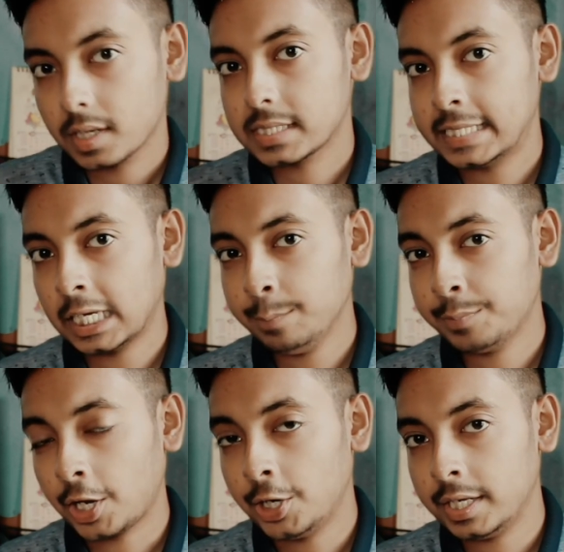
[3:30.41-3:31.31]
Second
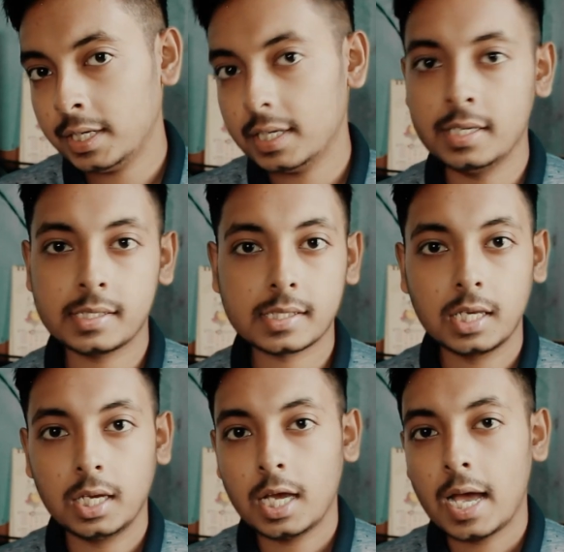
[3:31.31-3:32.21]
priority is
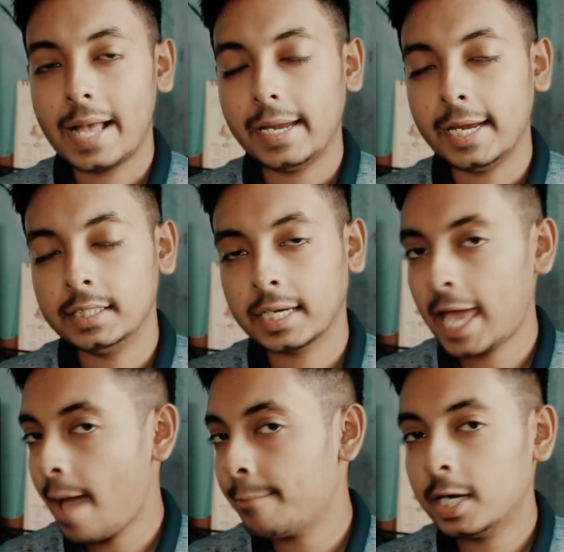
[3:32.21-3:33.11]
the
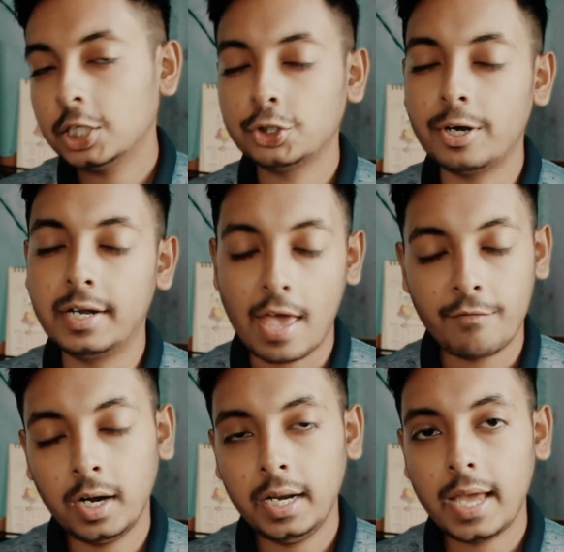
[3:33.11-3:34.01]
camera should
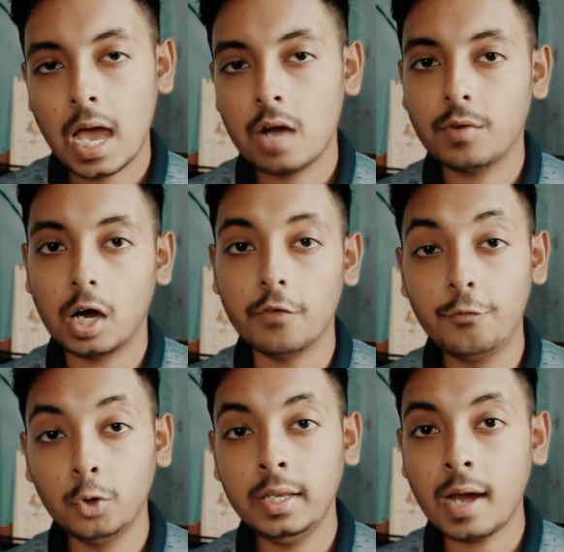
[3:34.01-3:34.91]
definitely have a
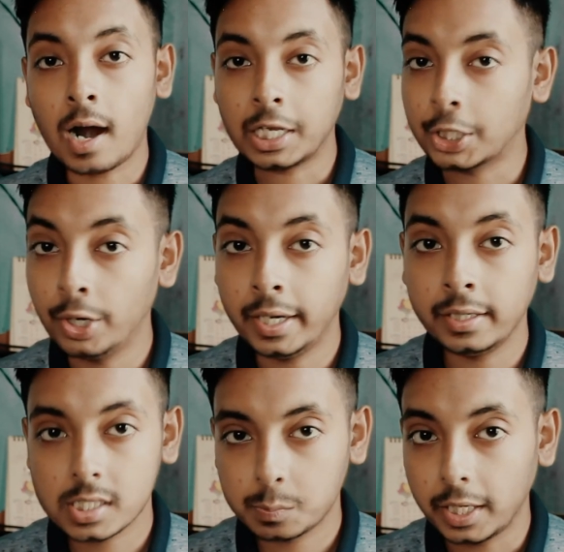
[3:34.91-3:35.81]
fully
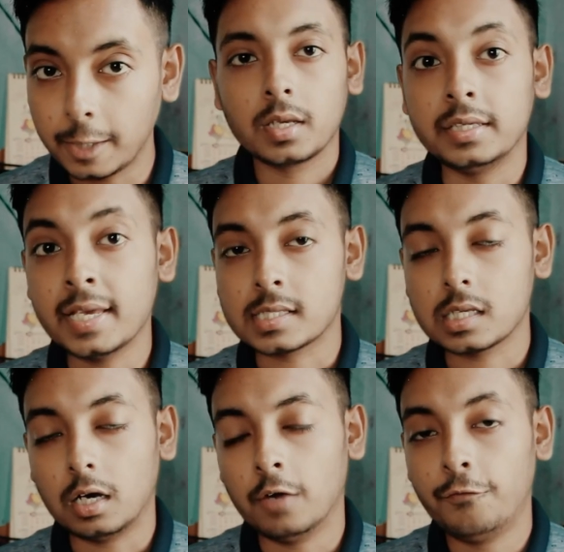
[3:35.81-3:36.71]
articulating display.
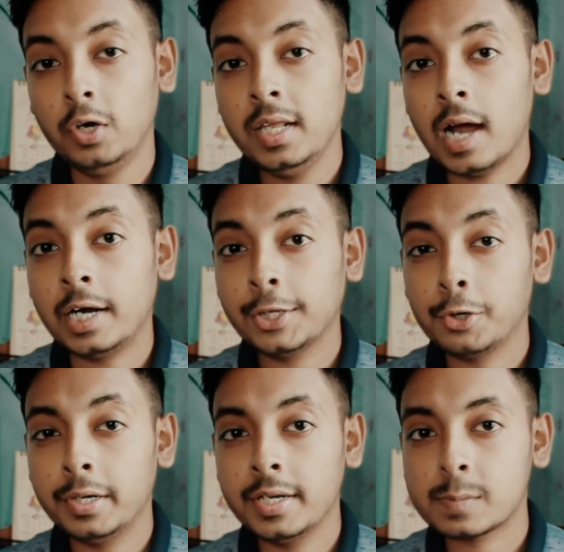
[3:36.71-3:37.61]
Yes, a fully
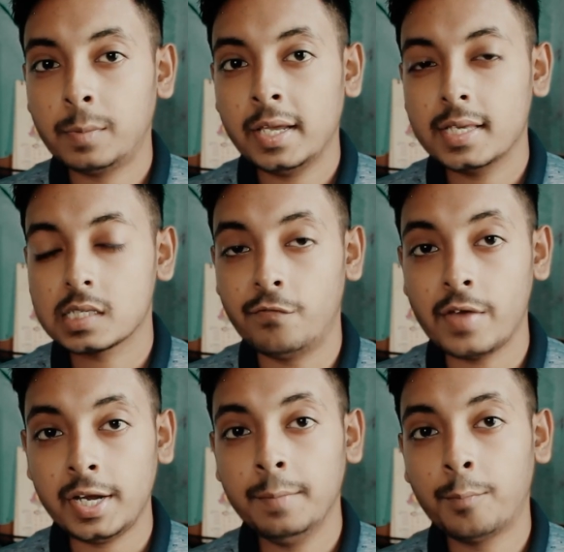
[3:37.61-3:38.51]
articulating display is
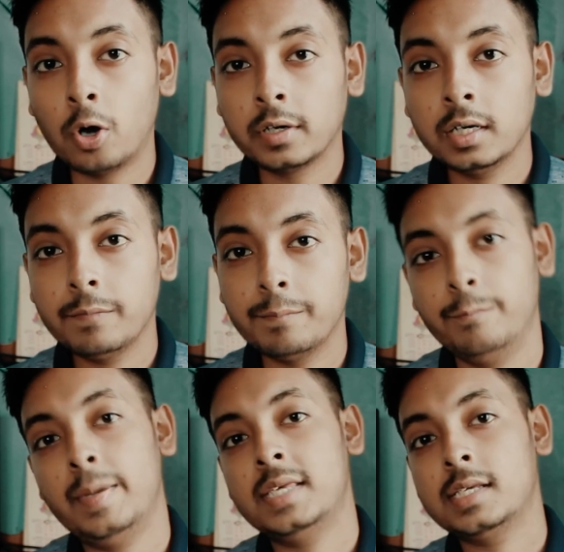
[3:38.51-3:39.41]
very
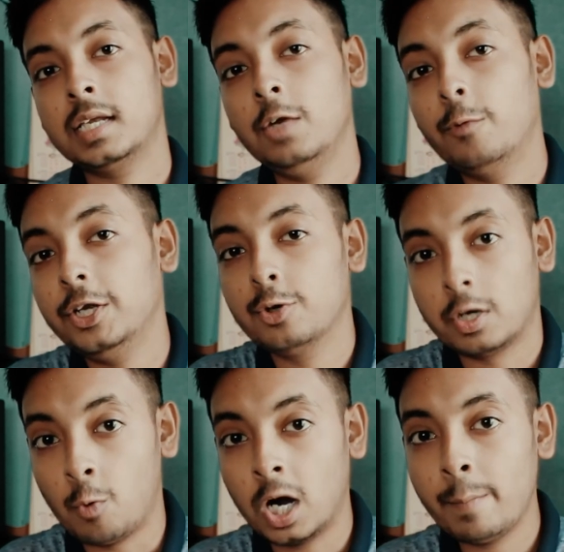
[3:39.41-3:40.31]
important. Basically, when
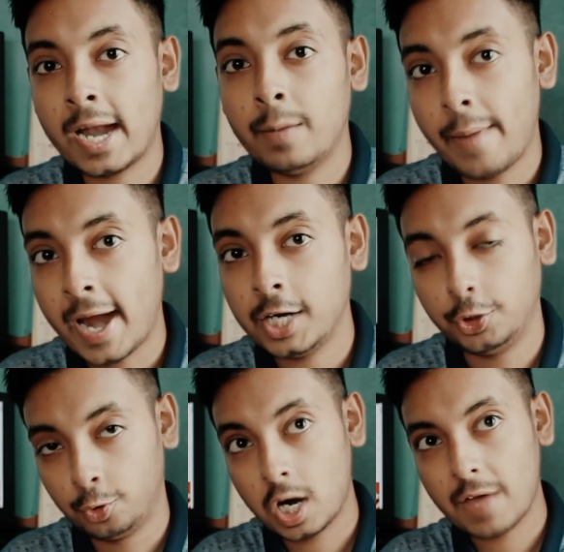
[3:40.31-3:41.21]
you're a one-man band,
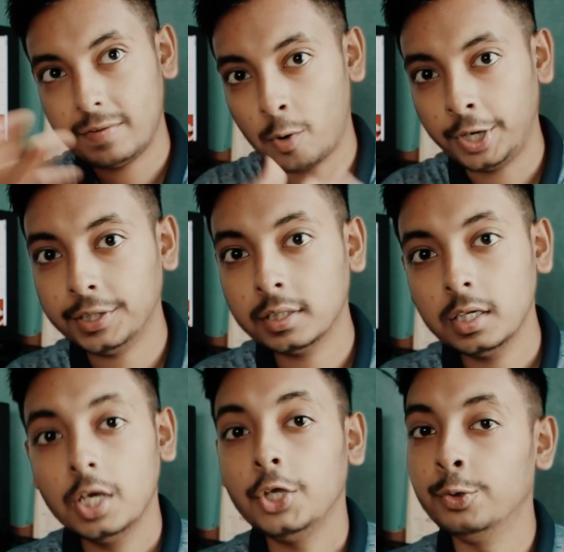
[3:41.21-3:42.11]
you do not have a monitor,
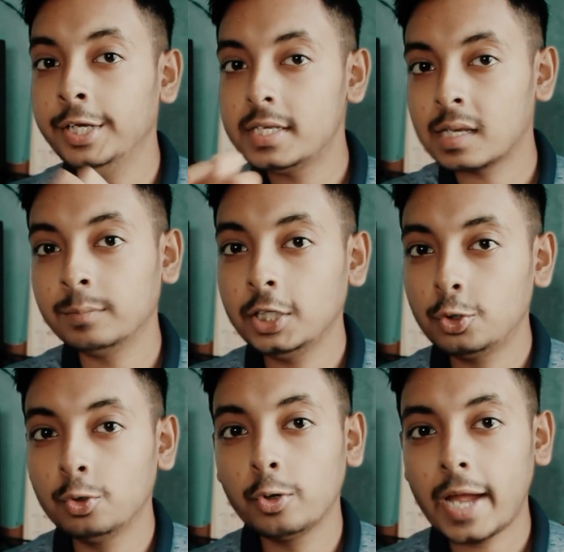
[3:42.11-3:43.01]
you need something
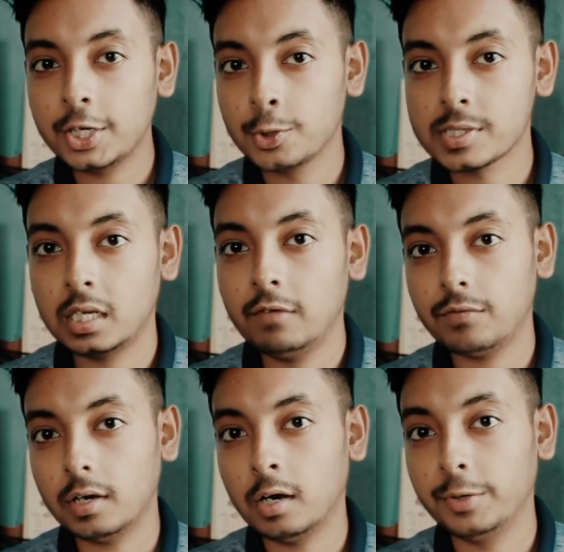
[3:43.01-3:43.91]
to look at
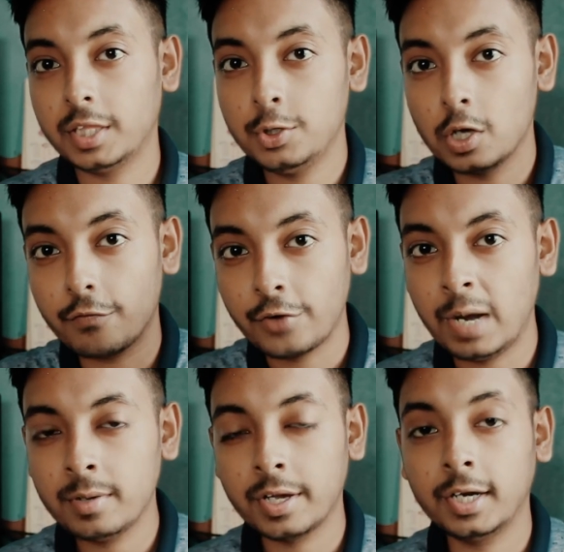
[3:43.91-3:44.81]
yourself, whether you're
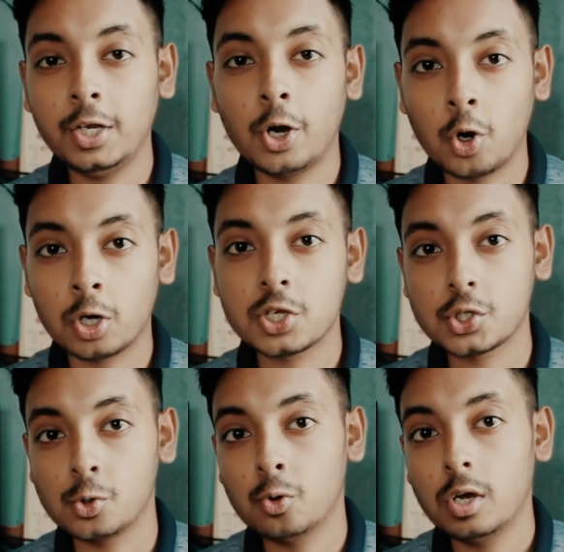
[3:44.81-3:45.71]
framed correctly or not.
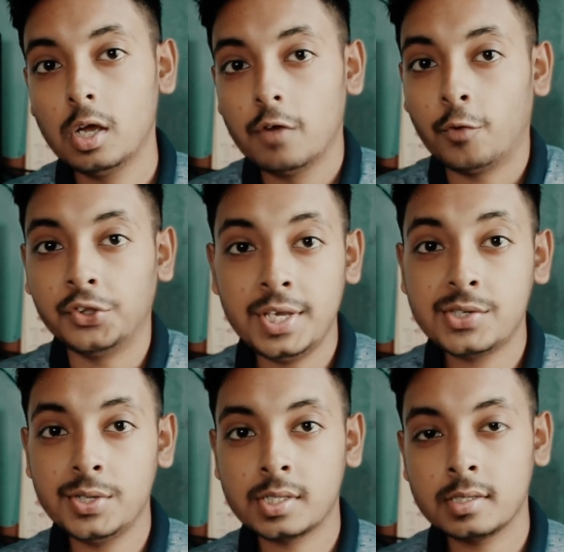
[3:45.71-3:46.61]
So for
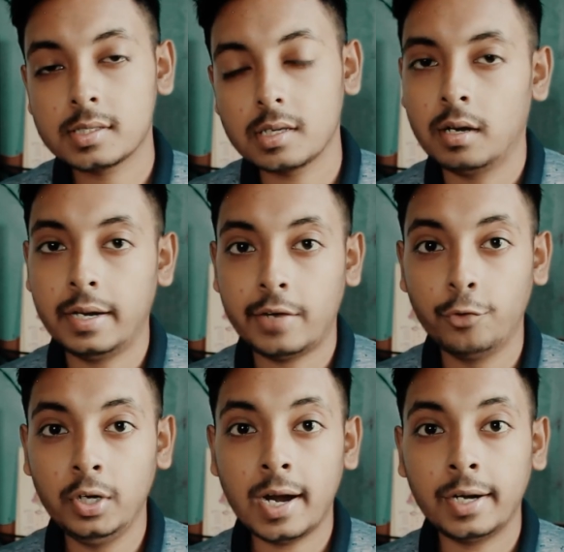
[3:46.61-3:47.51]
these reasons, and
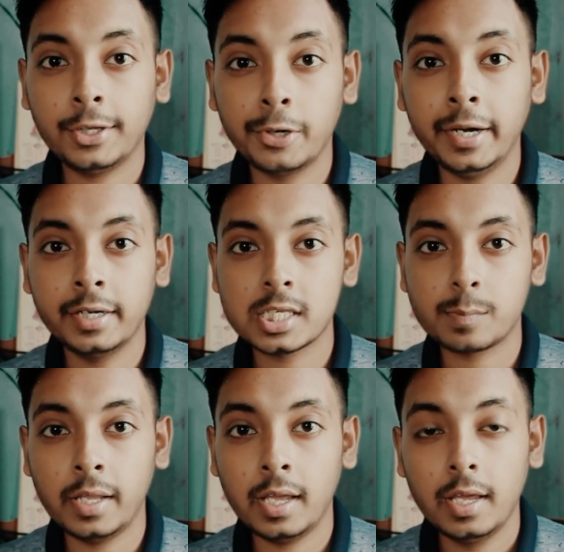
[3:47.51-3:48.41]
fully articulating
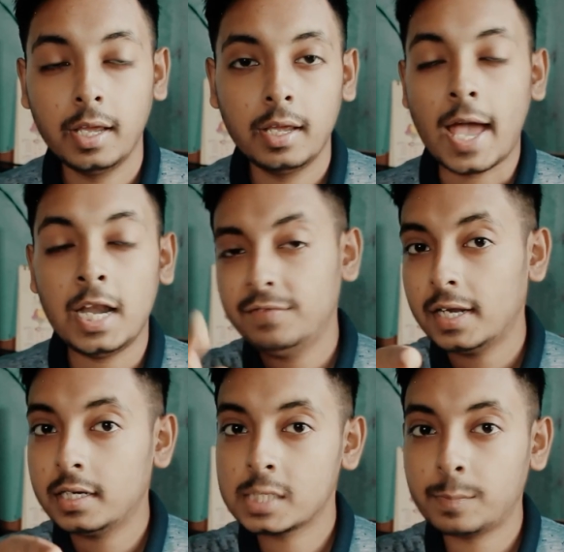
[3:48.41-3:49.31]
display, and if
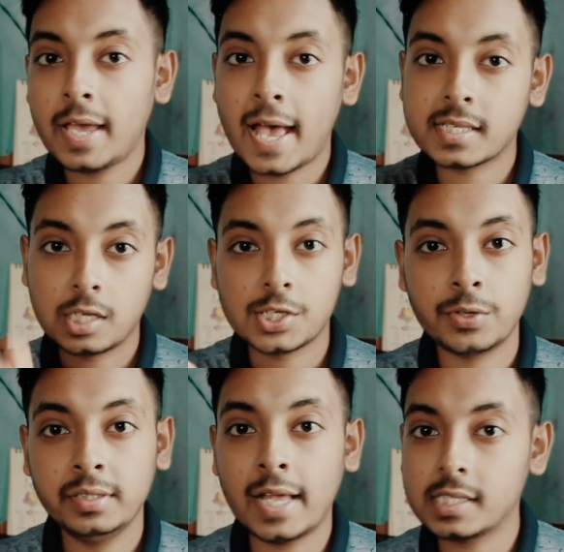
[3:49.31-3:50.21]
that display has
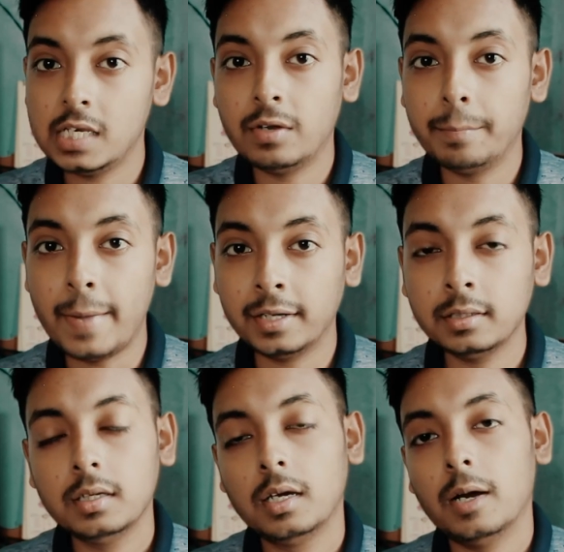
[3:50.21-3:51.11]
touchscreen, that's even
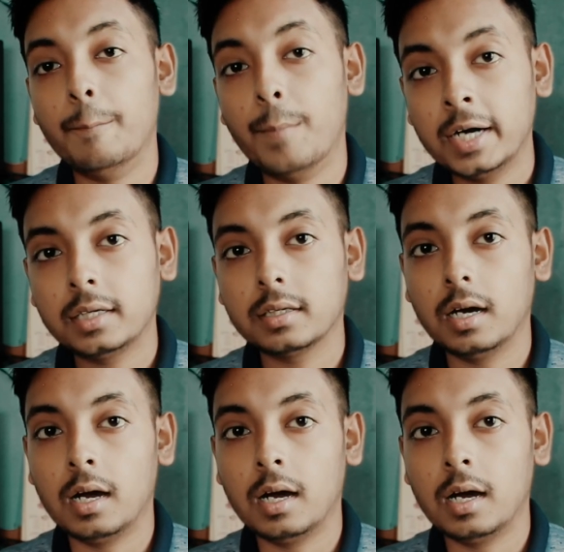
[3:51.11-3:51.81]
better, but